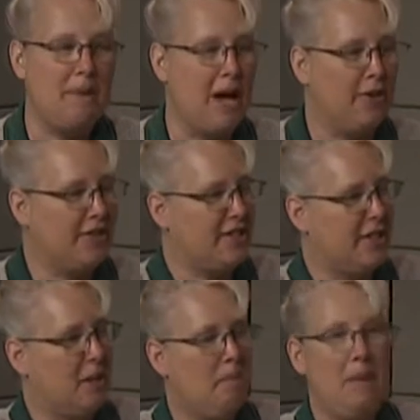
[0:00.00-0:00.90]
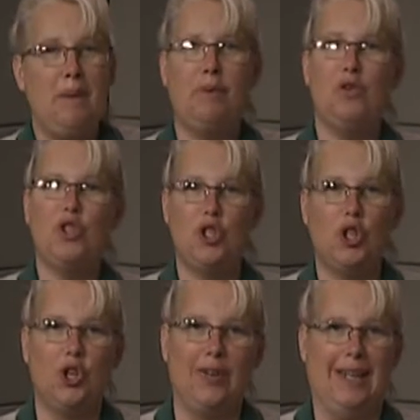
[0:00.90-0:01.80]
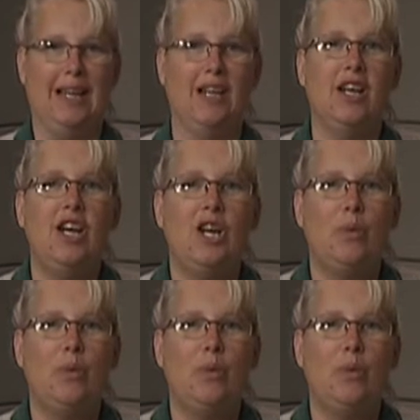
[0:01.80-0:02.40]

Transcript: about maple sugaring.